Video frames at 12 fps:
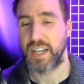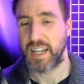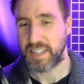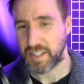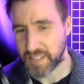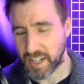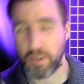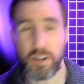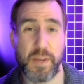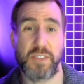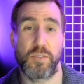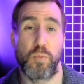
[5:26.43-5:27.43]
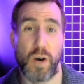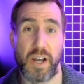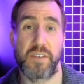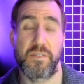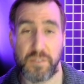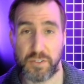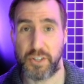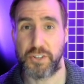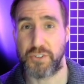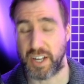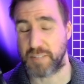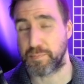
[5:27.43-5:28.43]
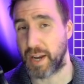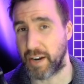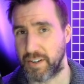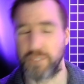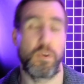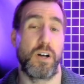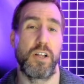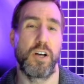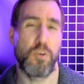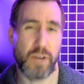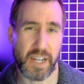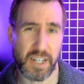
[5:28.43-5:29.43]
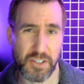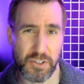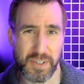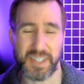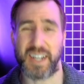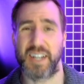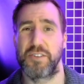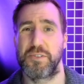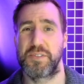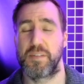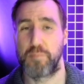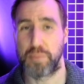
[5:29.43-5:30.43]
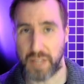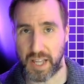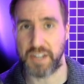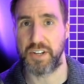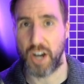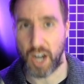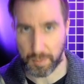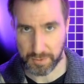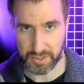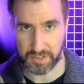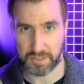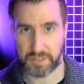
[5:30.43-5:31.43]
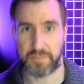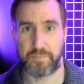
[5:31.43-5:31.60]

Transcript: Now let's say I want to make the white fully transparent. Well, what I can do is I can use the blend options.